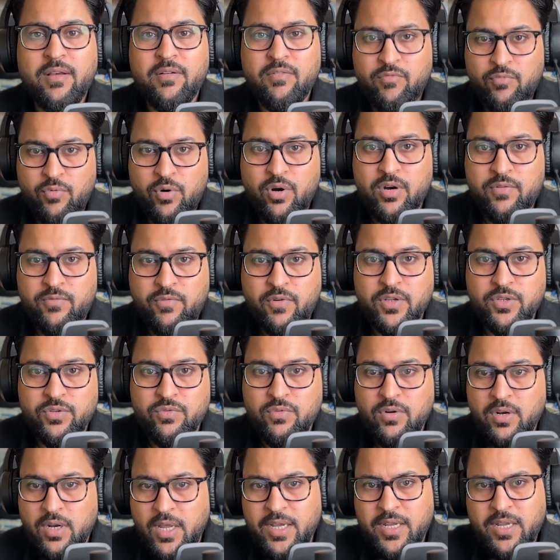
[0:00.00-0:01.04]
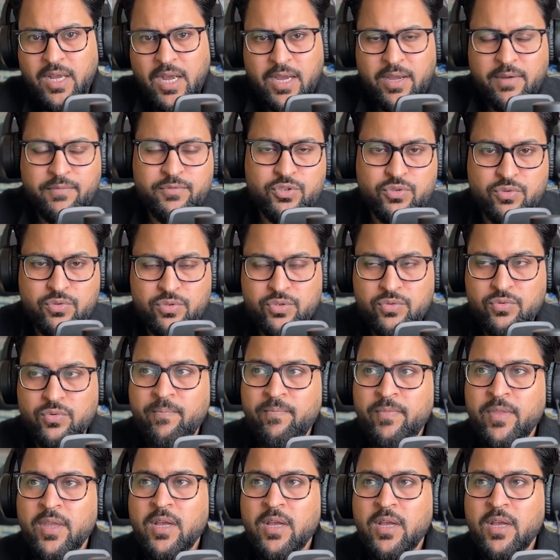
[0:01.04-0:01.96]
work for you, like I have shown you.